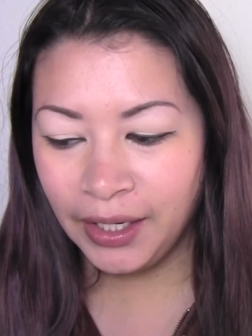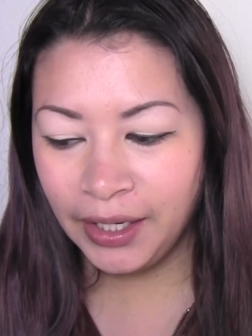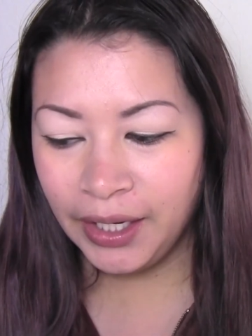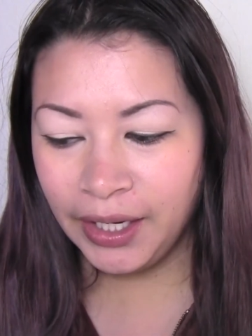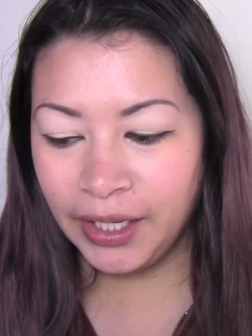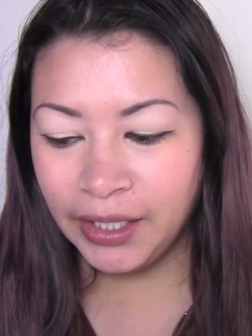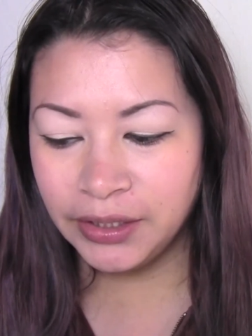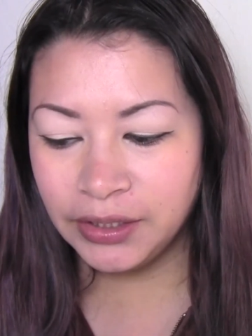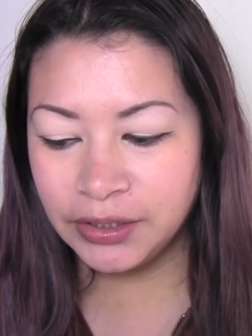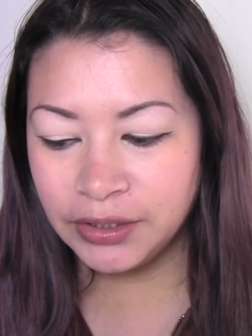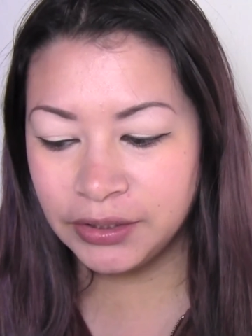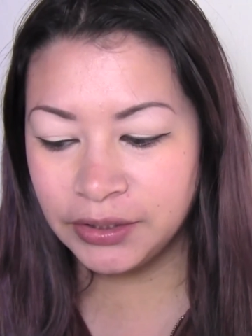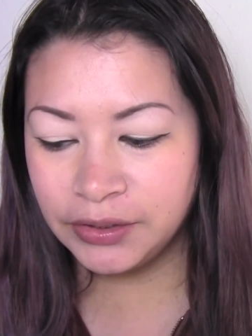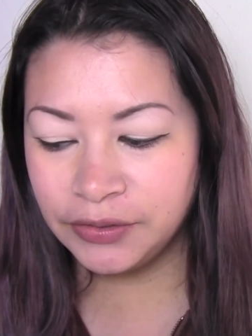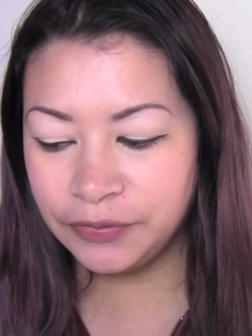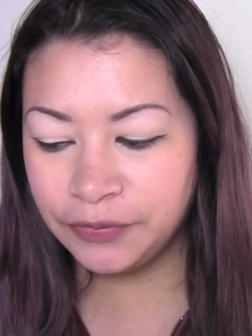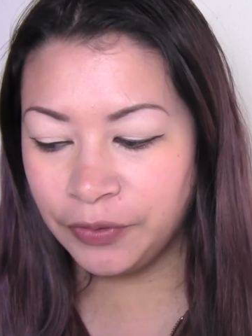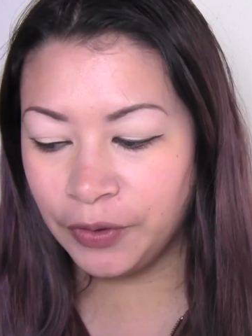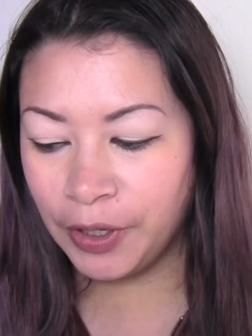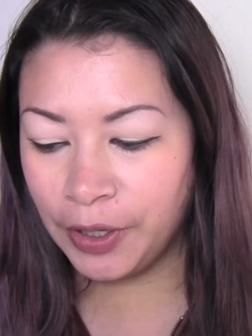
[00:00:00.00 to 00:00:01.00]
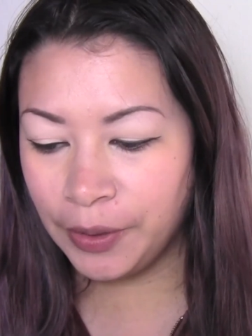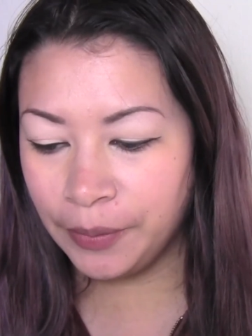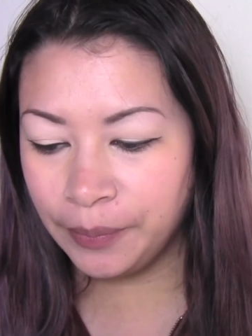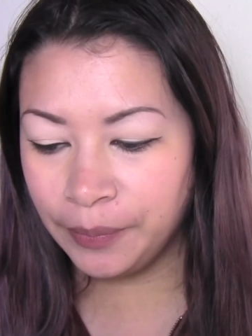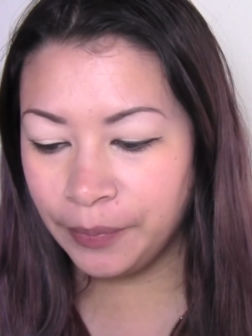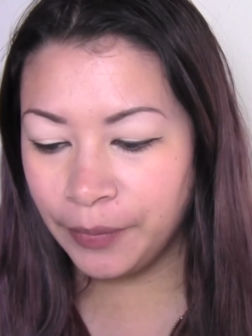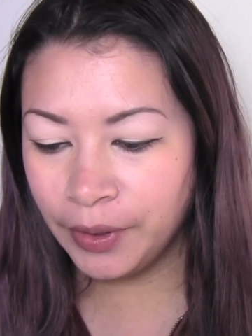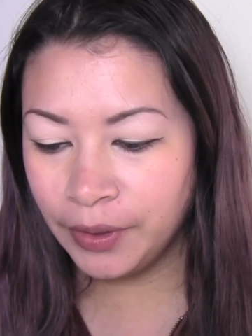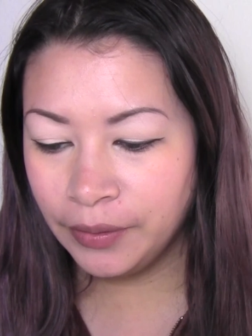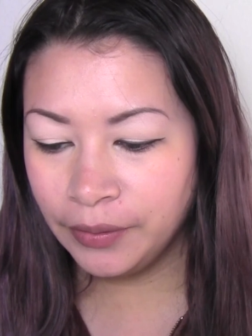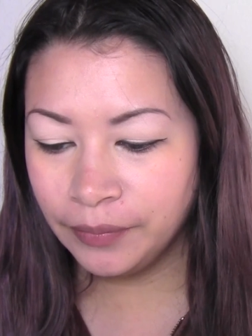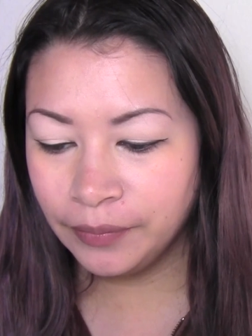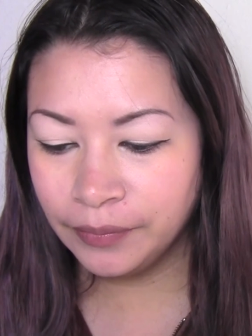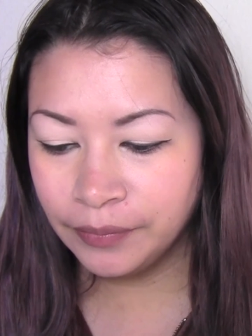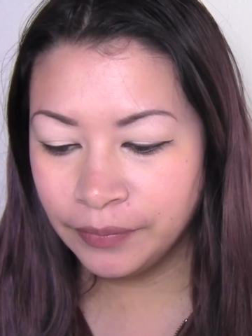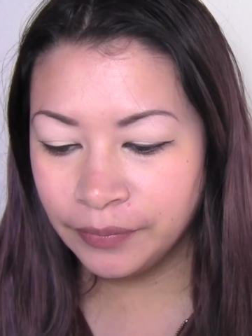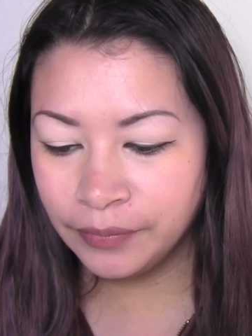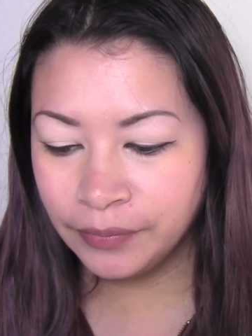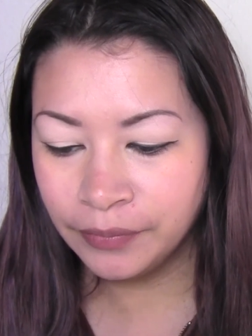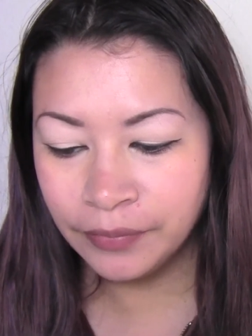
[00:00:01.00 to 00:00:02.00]
it's from
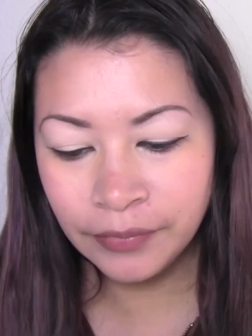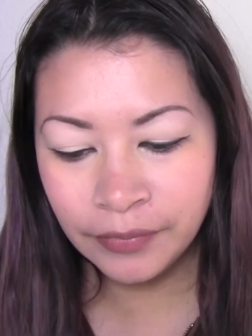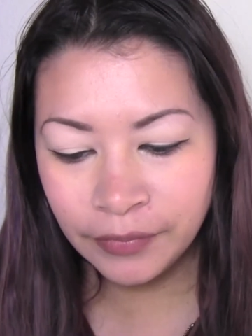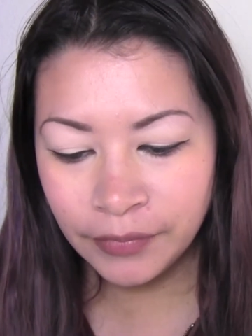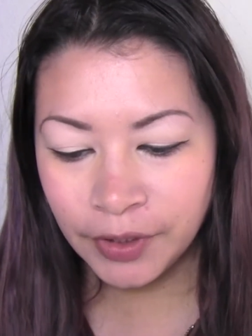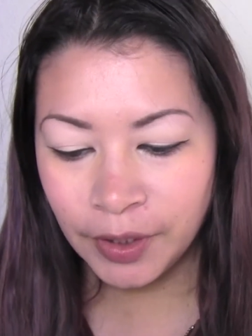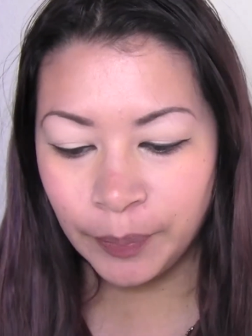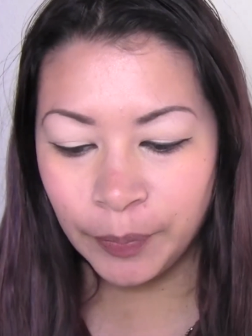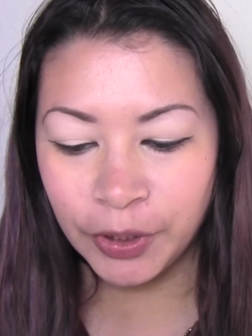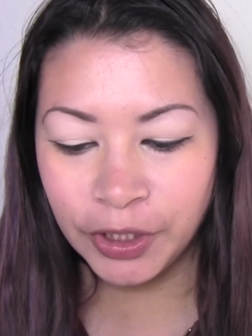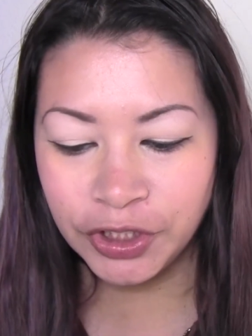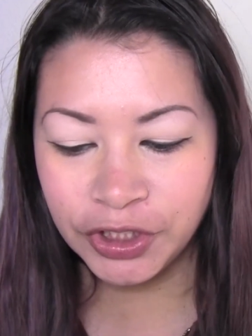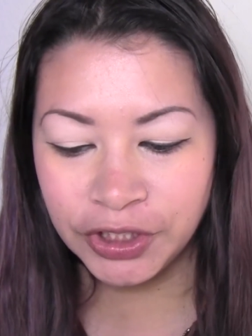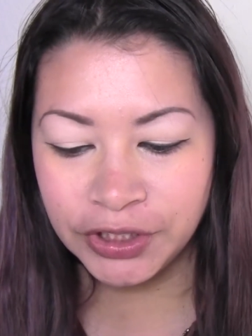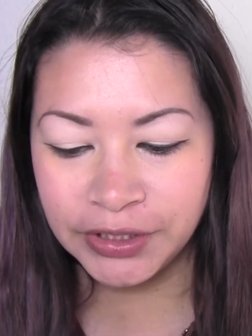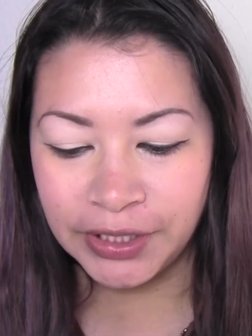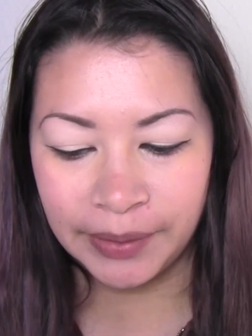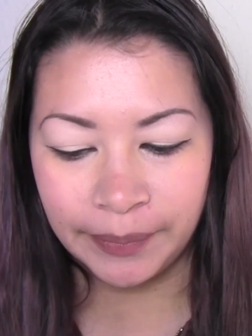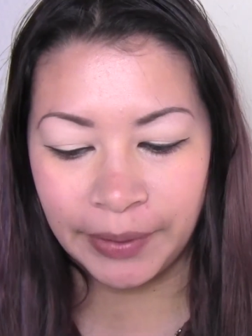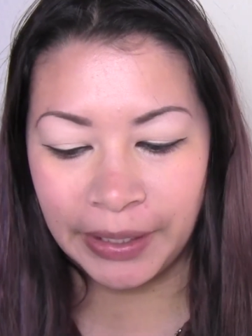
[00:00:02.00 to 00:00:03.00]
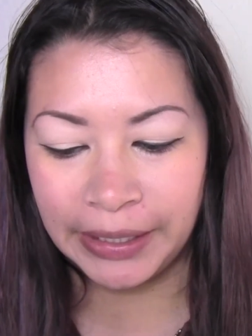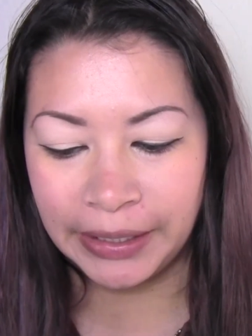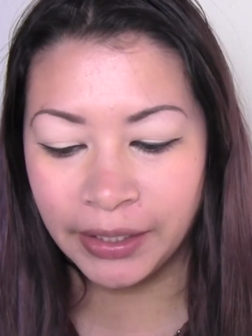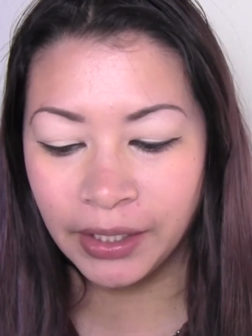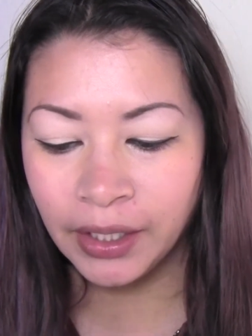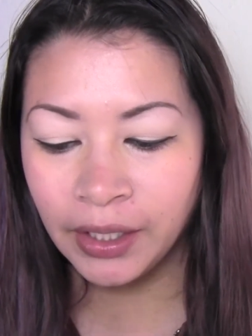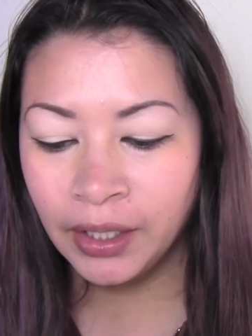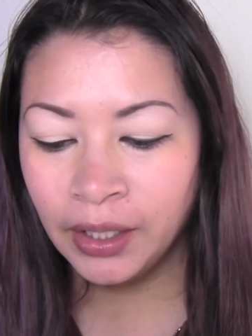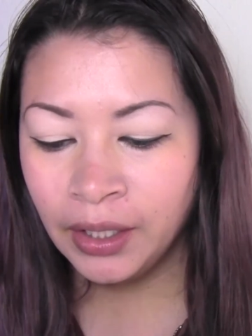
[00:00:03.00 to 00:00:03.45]
a purchase I made.